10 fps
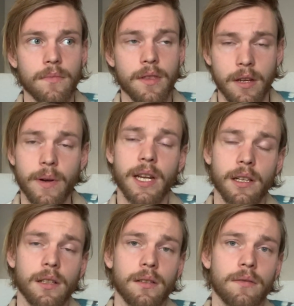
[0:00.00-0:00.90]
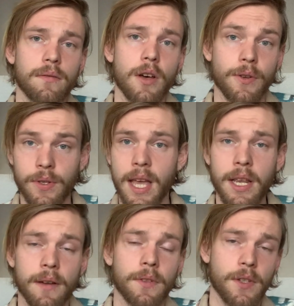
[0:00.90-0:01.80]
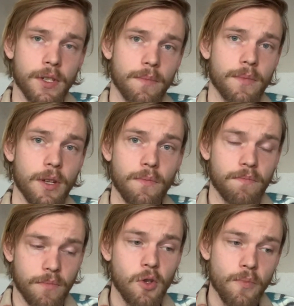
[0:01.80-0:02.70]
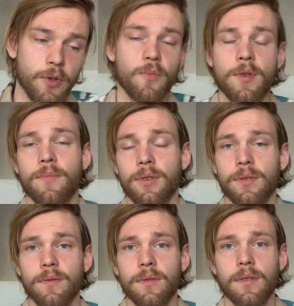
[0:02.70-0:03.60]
theoretical understanding of the system. So super, super important.